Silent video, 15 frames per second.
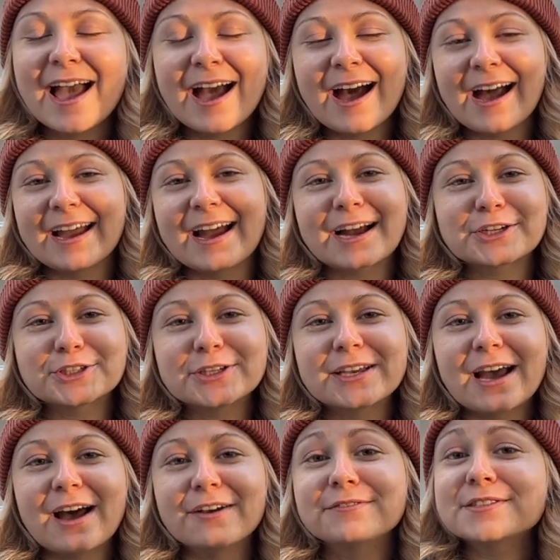I actually
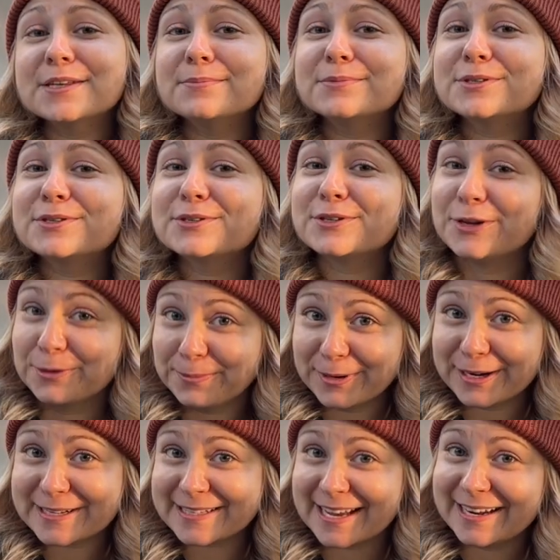have some super
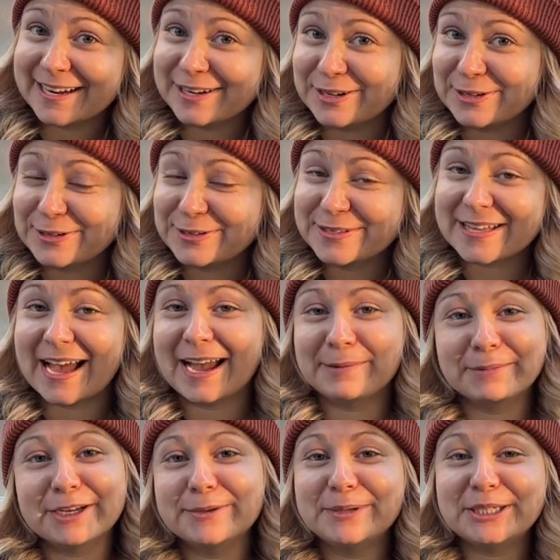exciting news that I'm
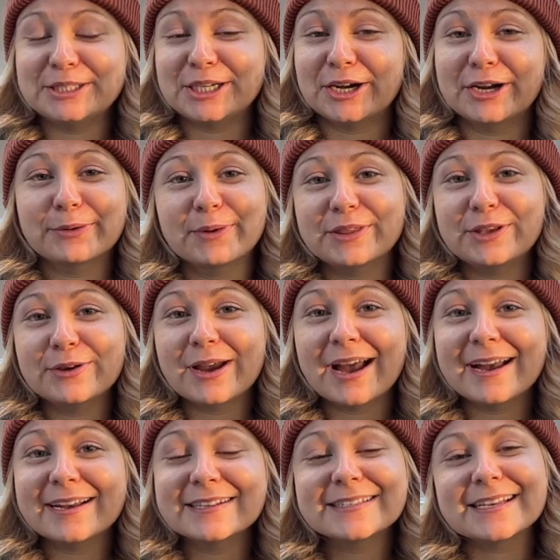gonna be sharing with you
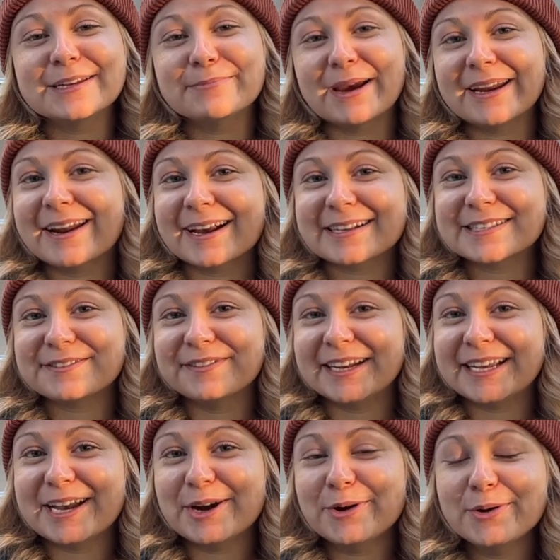guys in my next
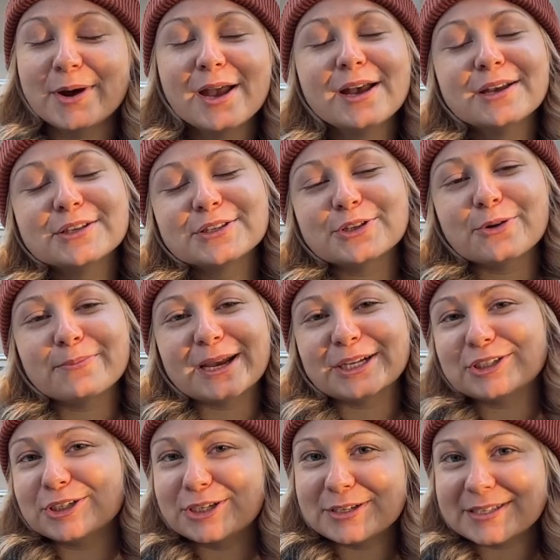video, so make
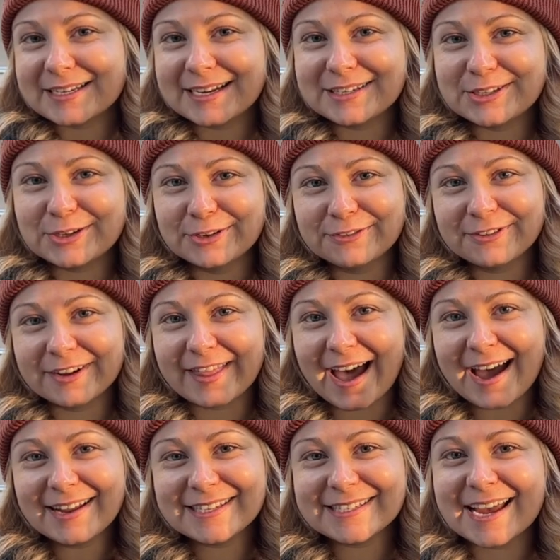sure you stay tuned for
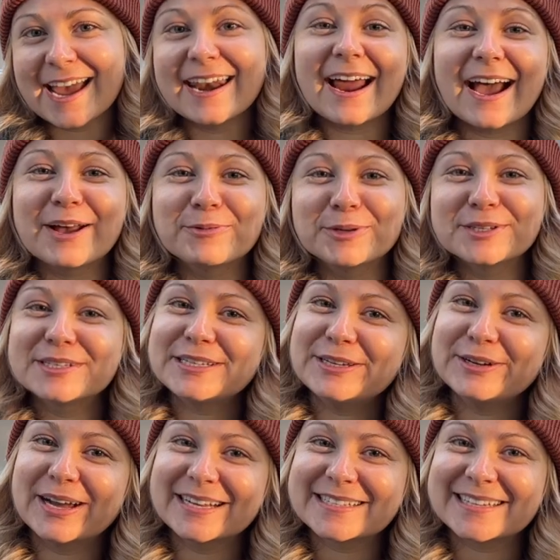that, and I will see you
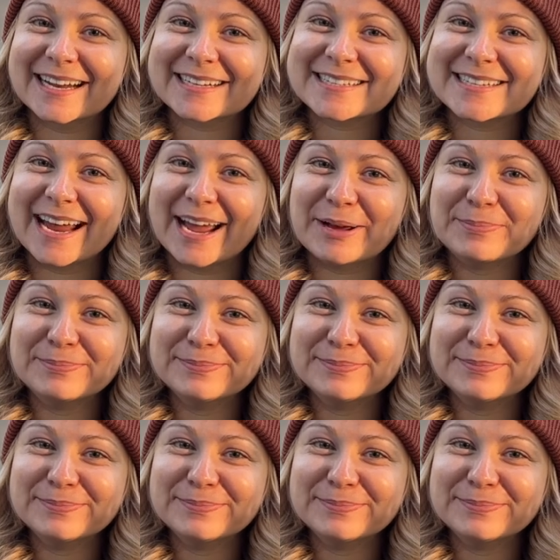guys next time.